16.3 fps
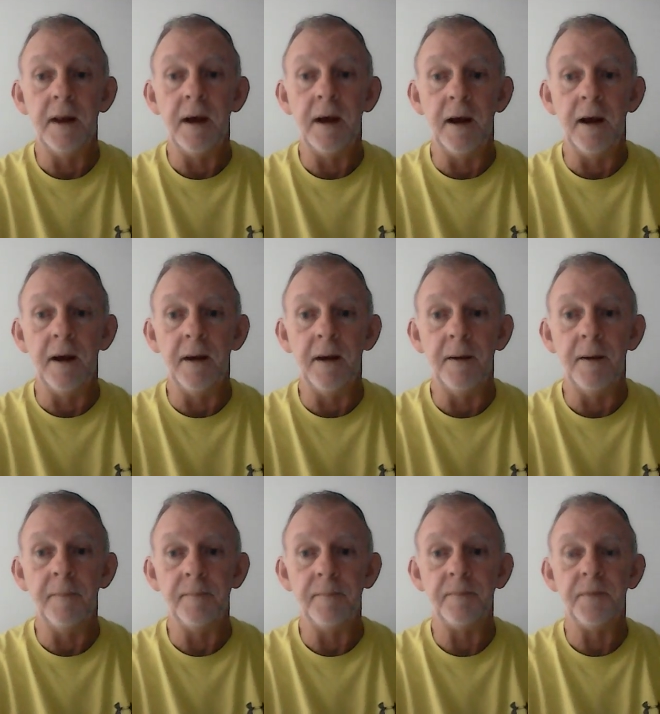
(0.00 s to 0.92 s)
uh,
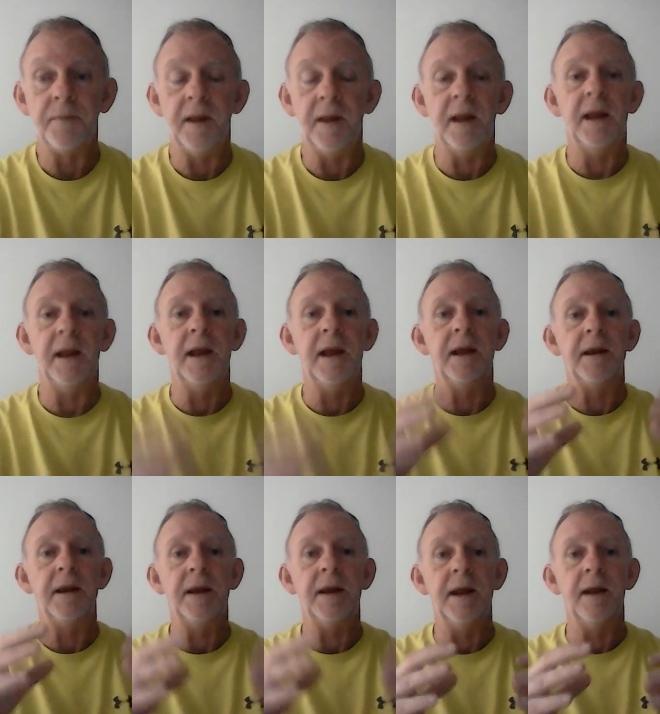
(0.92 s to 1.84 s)

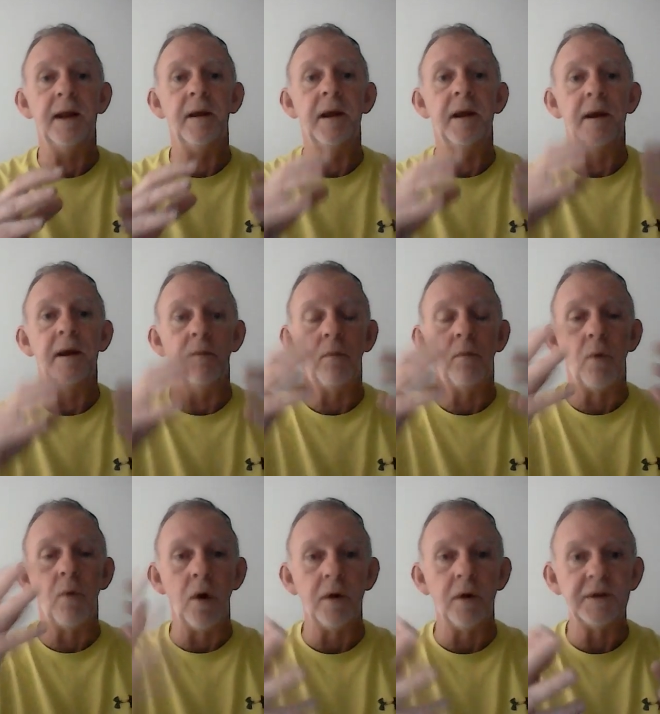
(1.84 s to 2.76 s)
it it it
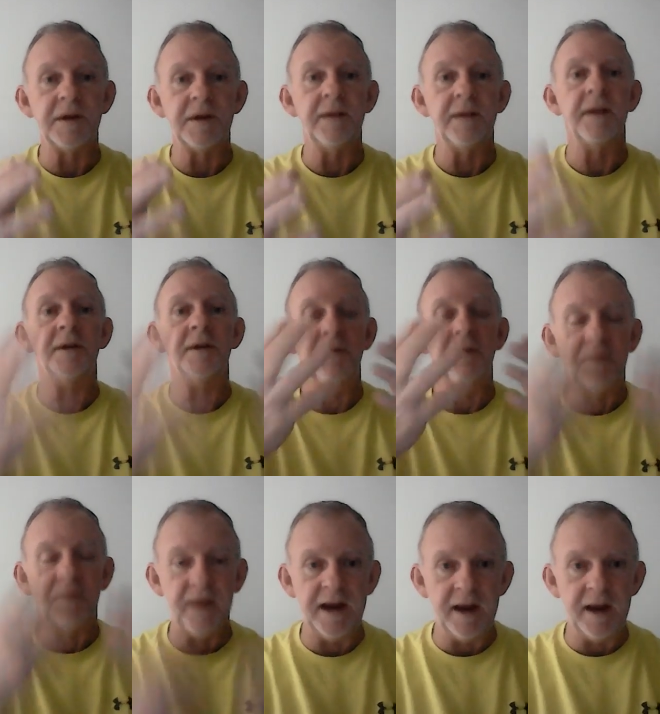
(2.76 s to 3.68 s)
works, and then you
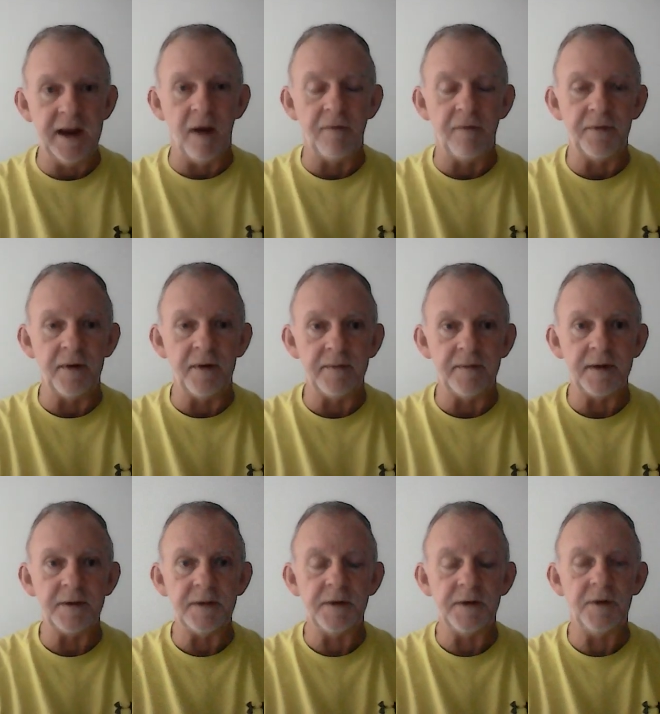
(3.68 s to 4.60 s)
feed off of it.
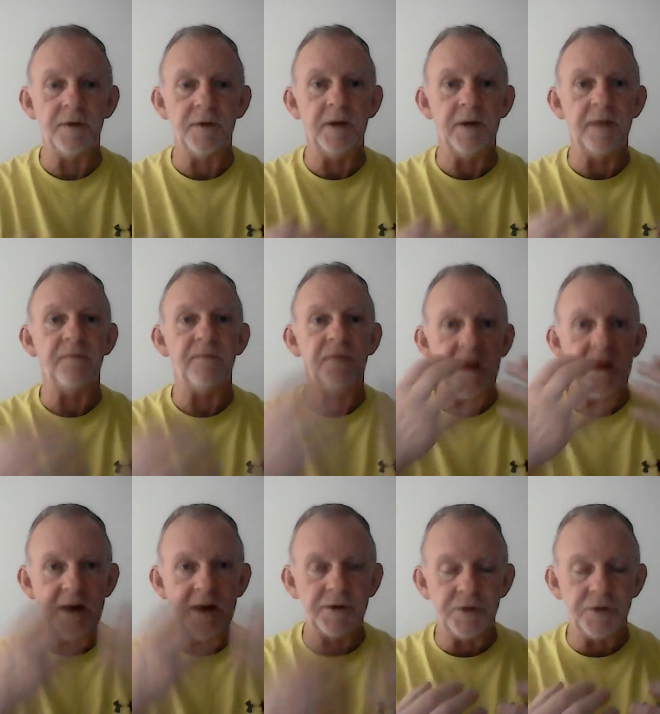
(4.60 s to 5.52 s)
You, it
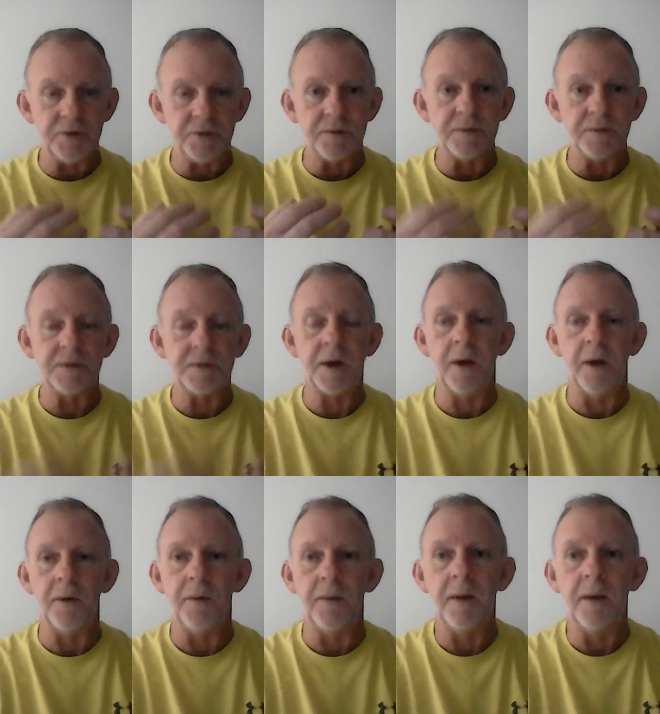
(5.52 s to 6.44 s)
feeds you.
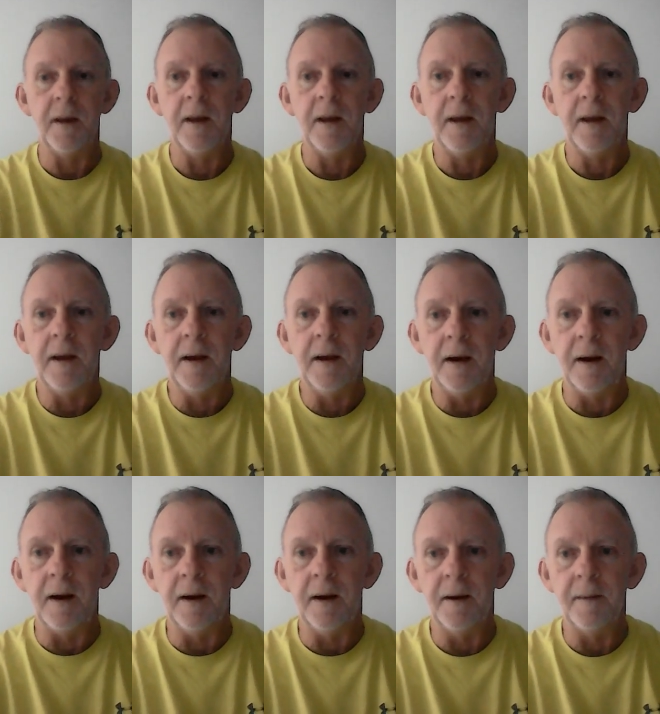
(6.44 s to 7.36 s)
So,
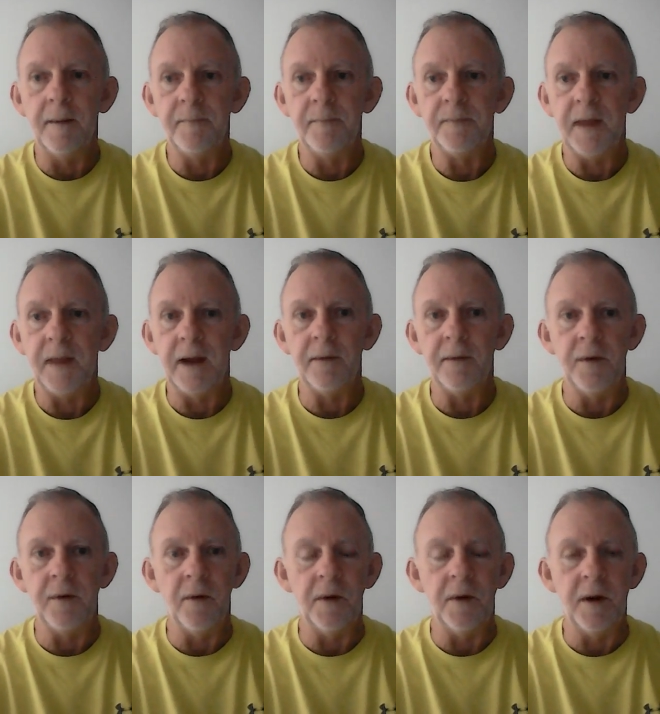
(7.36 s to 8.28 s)
uh, I don't
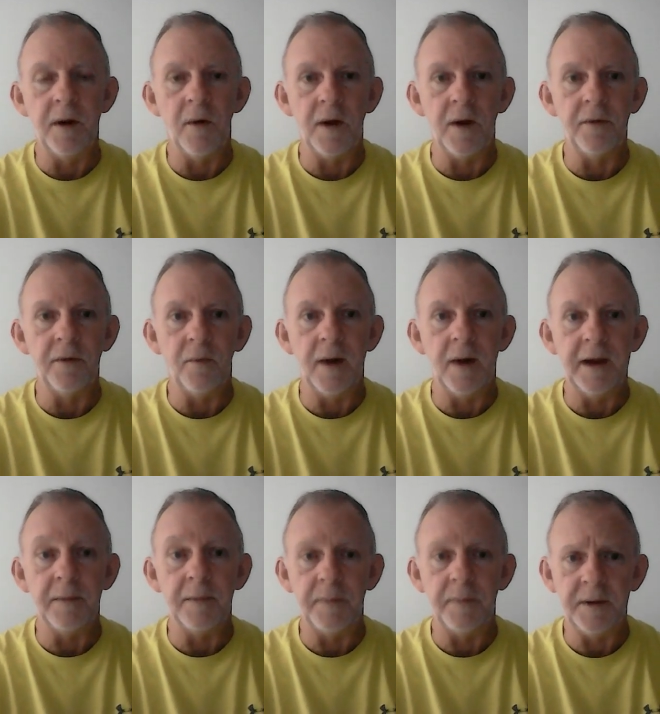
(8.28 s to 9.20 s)
know no other way
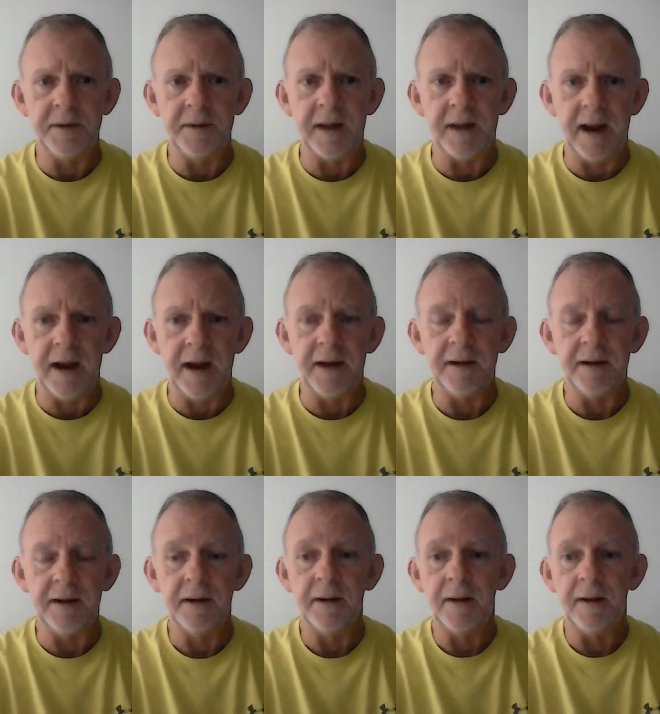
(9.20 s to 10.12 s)
to put that.
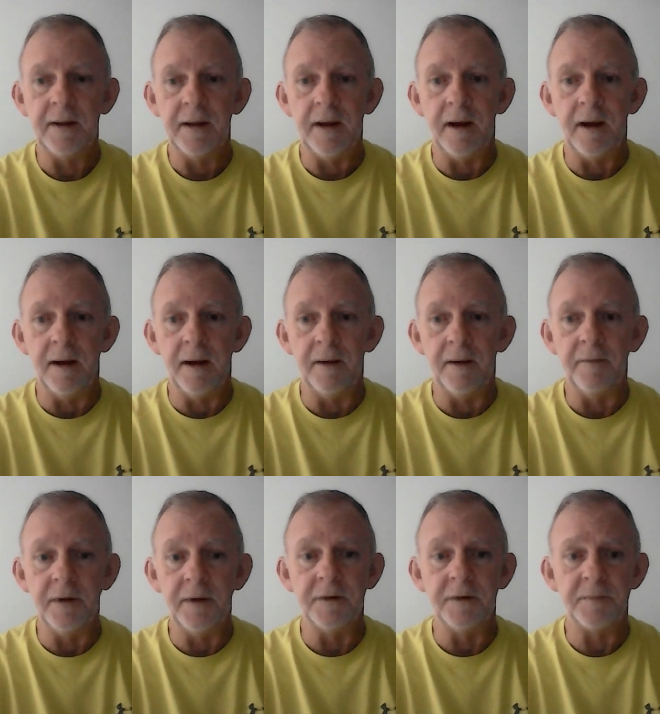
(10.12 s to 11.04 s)
Uh,
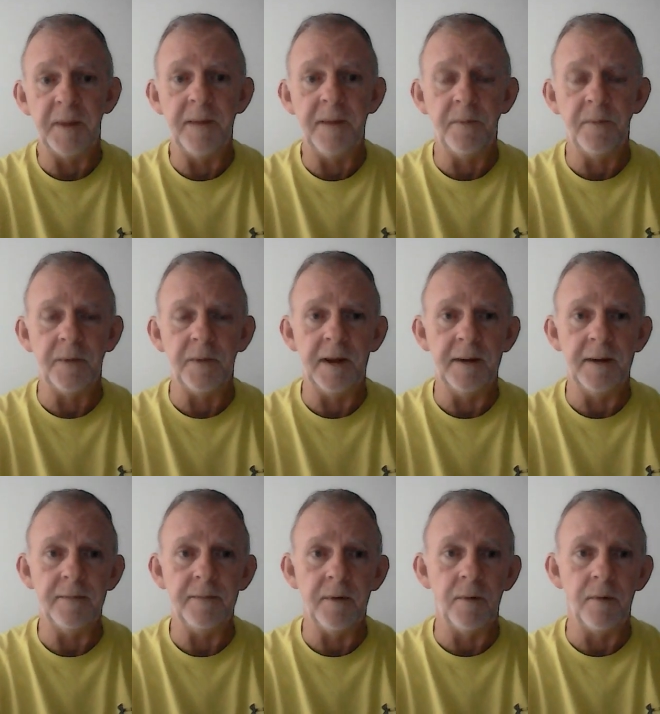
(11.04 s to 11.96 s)
there's people
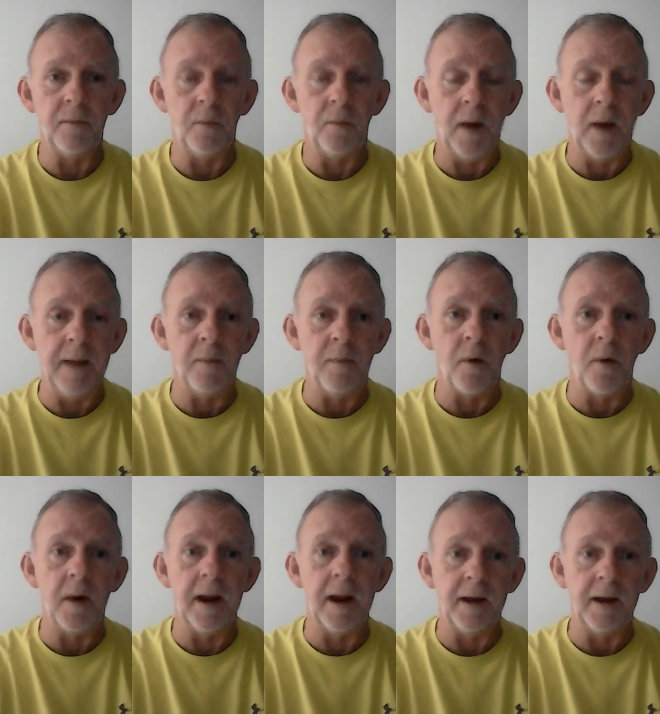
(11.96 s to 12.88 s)
that are way
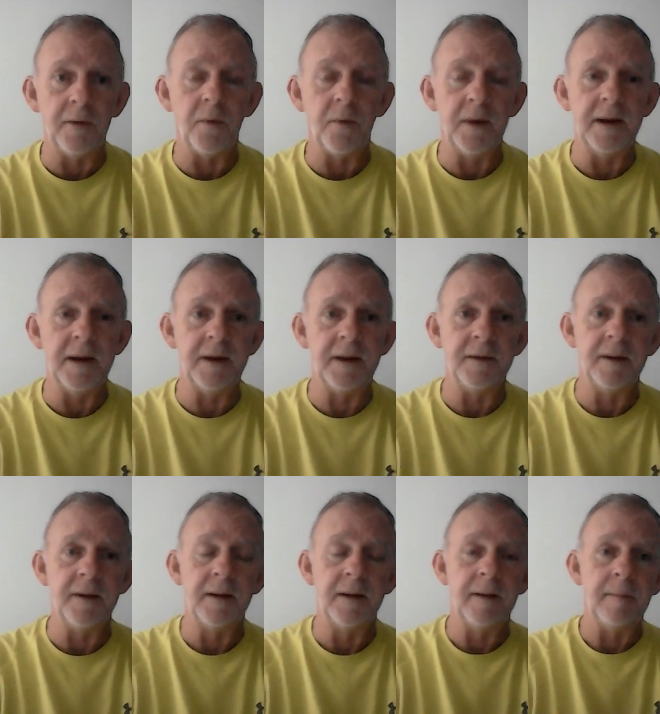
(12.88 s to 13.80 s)
more eloquent in
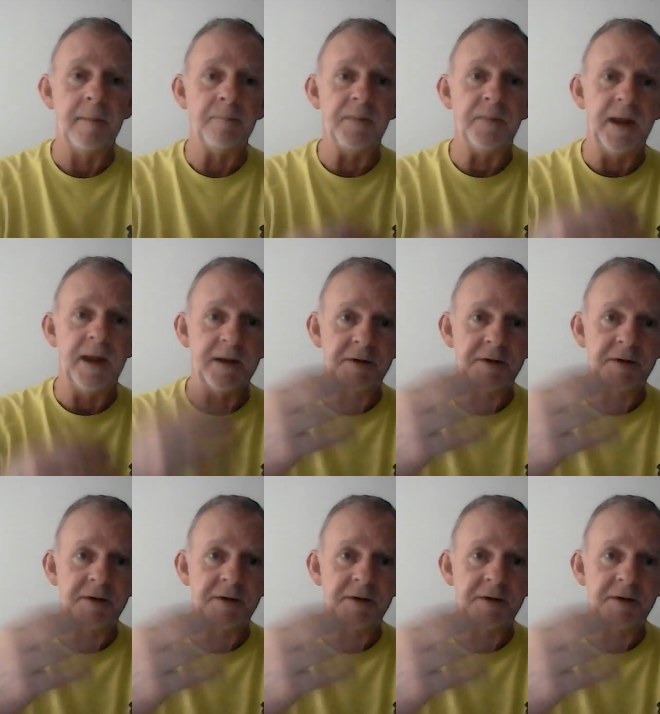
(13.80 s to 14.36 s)
in